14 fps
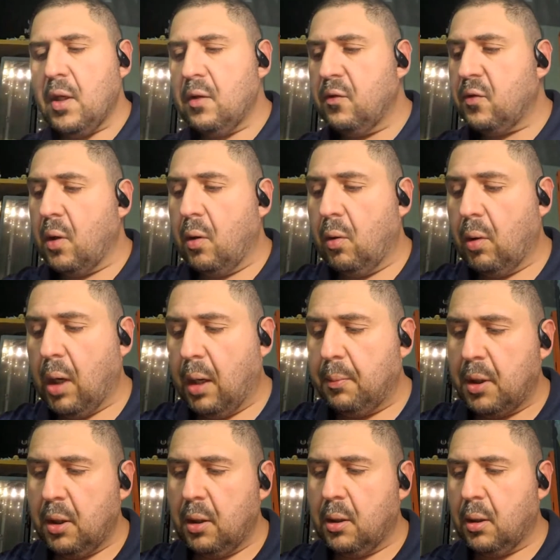So I'm
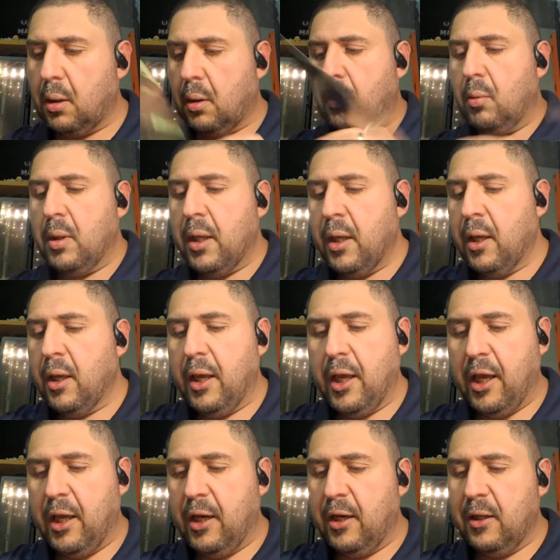gonna go,
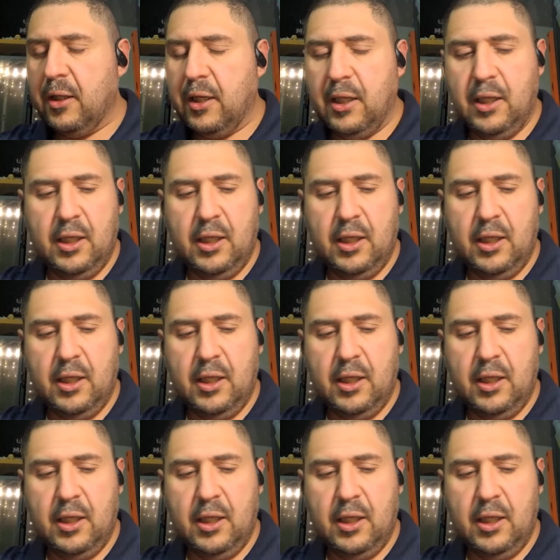and